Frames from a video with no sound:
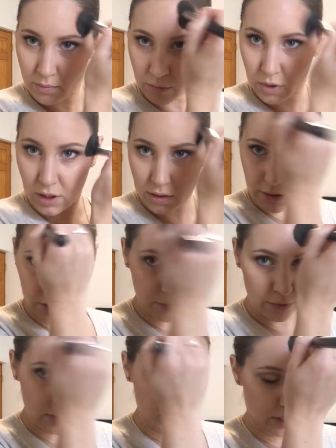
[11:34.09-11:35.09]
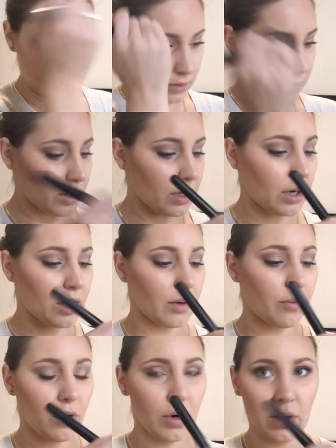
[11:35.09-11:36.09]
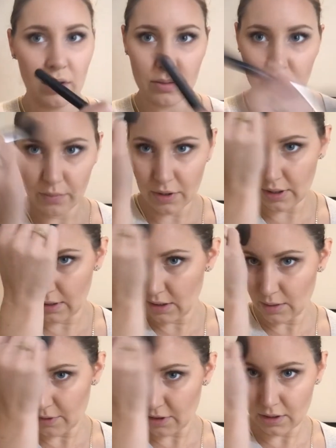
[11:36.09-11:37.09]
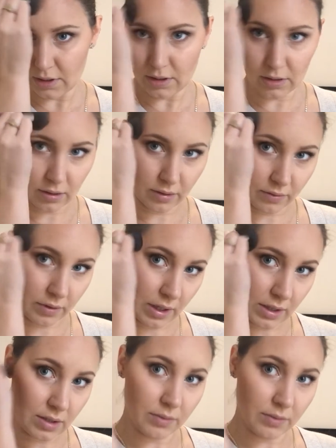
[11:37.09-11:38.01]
Not too precise with it anymore, but this brush is still good for that.